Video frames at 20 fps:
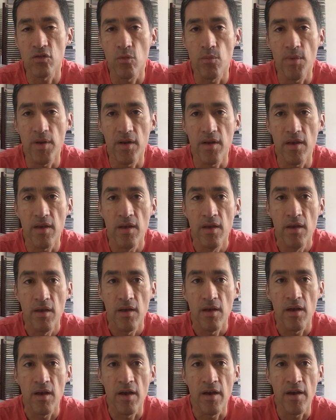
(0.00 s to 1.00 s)
so many.
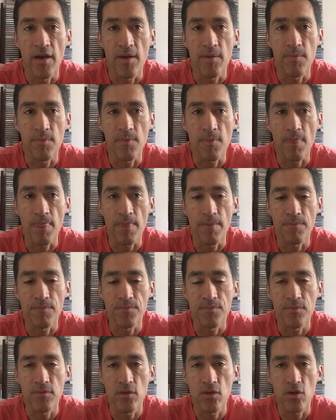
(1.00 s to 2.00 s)

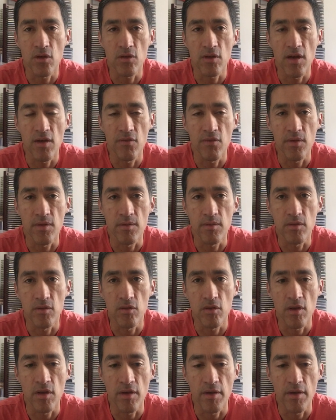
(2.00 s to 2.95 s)
I'm not having